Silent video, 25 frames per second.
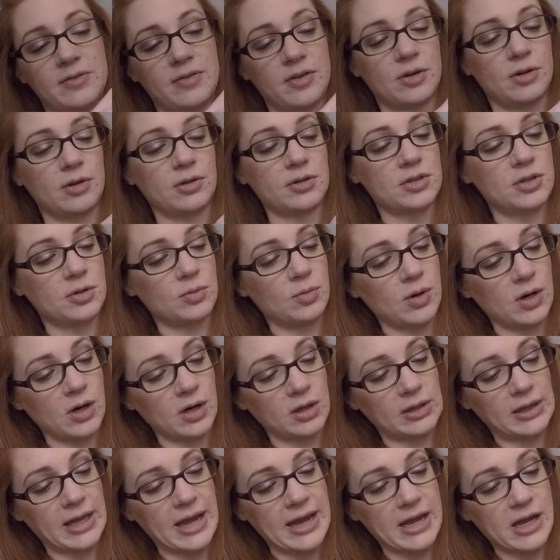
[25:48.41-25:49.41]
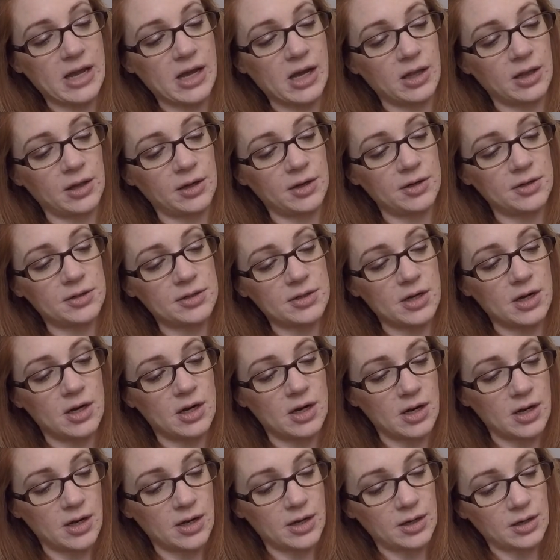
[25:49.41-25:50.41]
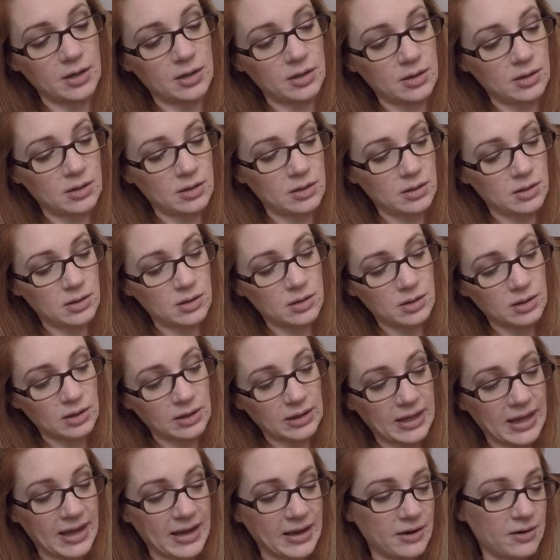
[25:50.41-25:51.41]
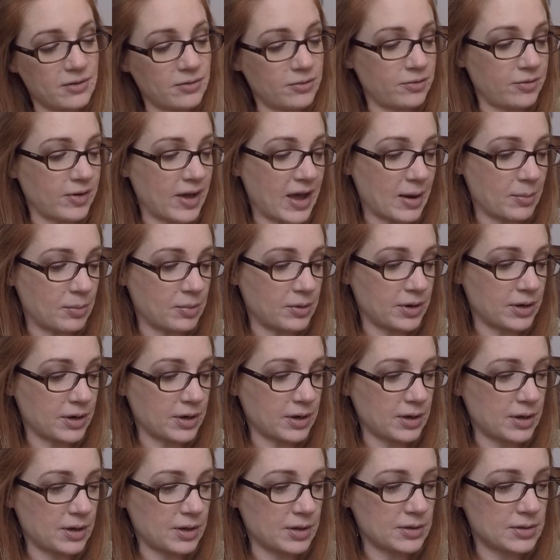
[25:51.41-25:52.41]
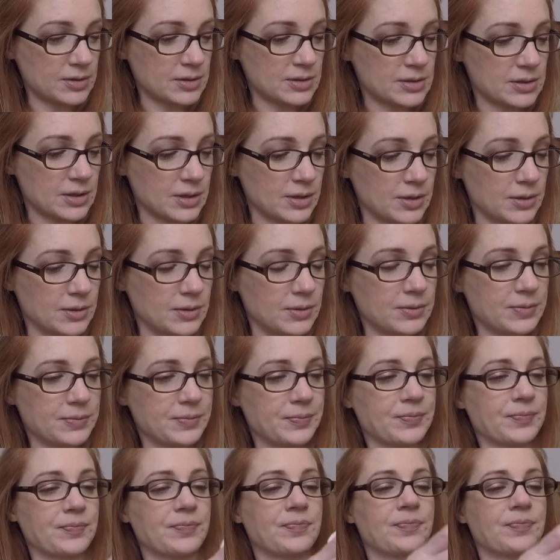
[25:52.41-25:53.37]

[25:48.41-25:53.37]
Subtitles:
difficult to work light colors on light fabric, so